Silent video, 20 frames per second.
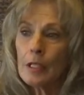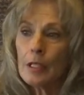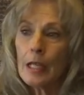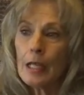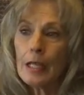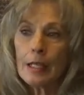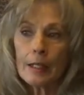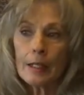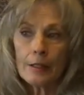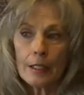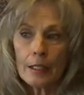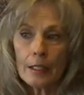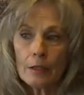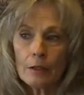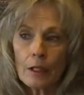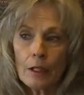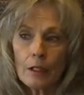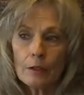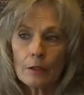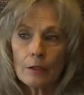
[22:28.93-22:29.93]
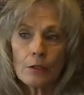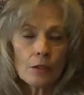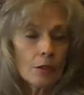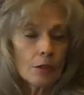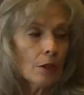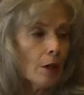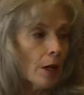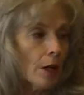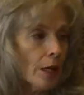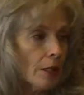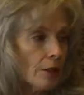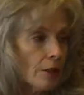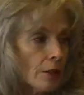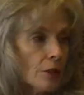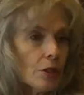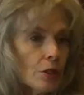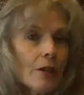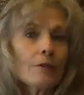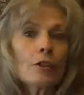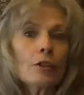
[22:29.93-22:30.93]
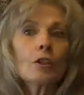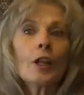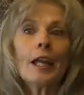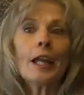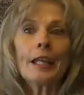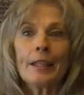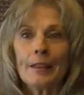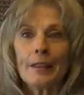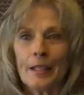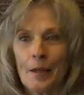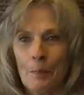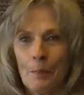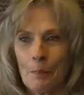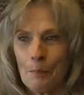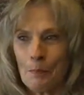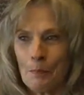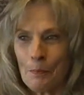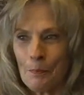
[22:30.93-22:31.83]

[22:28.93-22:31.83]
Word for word: anything along those lines? Did you ever like them?